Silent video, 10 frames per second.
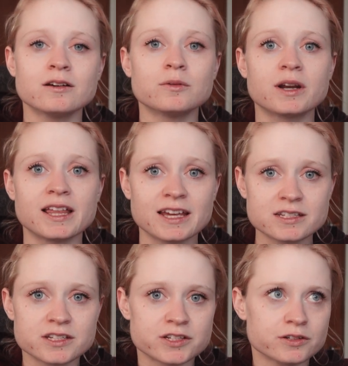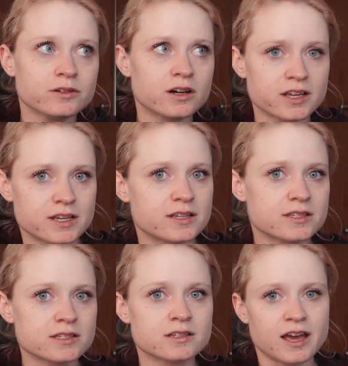what I like to do
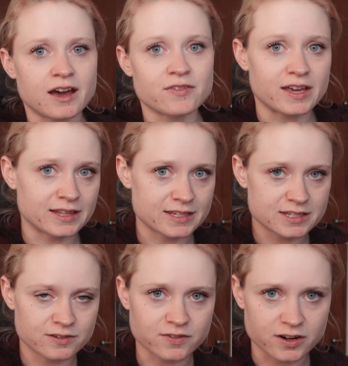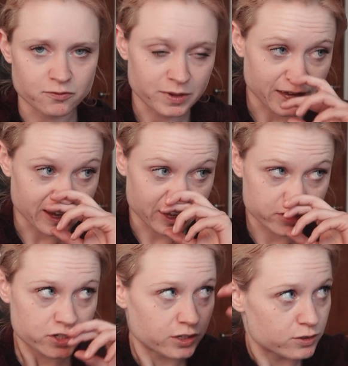is have a list in front of me. I
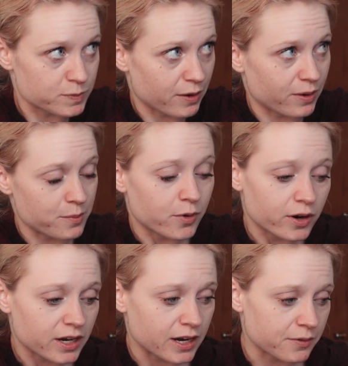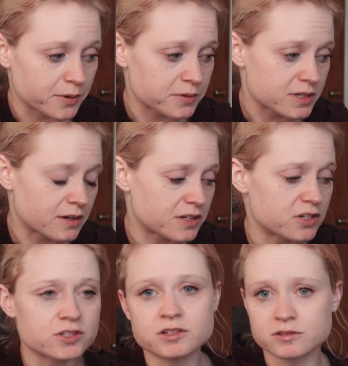actually used my whiteboard and I wrote down
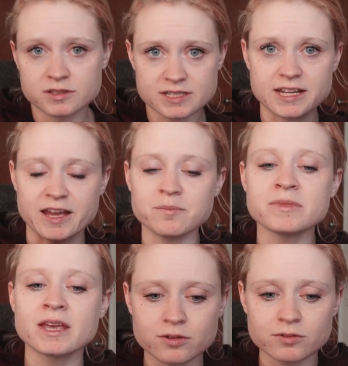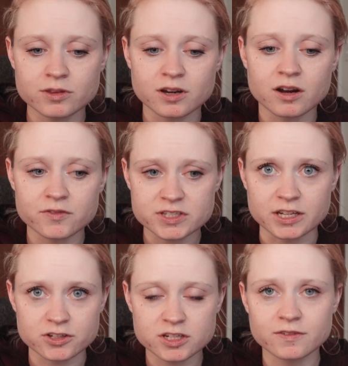each student's name through the
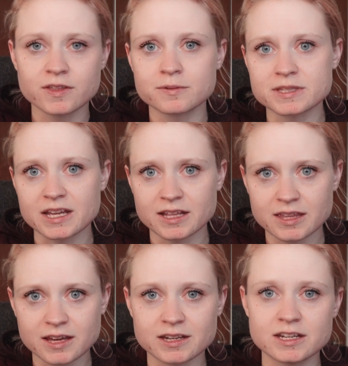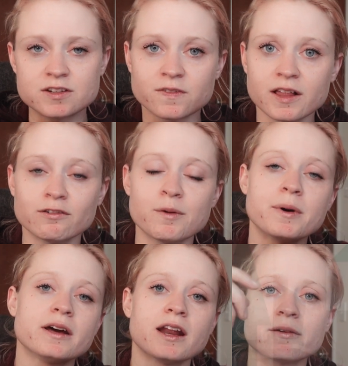conversation. If there was anything I need to follow up
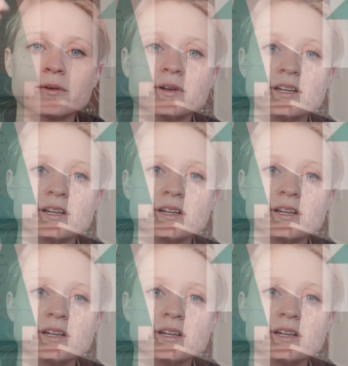on, I wrote